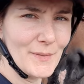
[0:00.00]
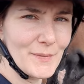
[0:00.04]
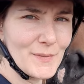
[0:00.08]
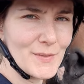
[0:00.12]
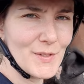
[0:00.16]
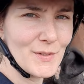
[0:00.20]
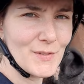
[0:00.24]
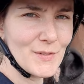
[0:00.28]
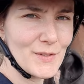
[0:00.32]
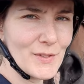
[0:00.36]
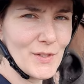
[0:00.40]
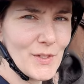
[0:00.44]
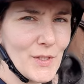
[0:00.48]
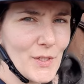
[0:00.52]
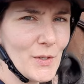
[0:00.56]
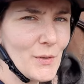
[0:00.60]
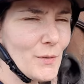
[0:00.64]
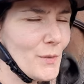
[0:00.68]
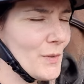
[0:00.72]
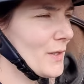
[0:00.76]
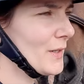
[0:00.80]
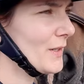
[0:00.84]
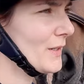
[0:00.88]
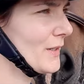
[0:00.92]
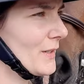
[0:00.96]
I'm just
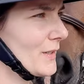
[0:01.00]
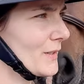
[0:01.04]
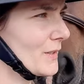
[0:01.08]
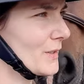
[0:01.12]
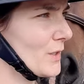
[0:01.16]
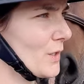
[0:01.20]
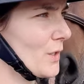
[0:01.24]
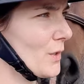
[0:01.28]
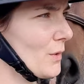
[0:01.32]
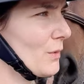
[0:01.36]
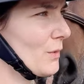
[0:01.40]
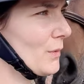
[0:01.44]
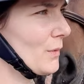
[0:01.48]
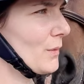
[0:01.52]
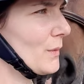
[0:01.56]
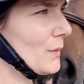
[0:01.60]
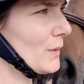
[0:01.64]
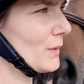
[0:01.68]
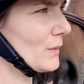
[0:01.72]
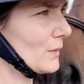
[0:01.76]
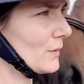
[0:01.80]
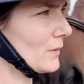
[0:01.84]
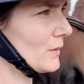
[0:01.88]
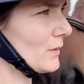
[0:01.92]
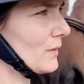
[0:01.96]
gonna go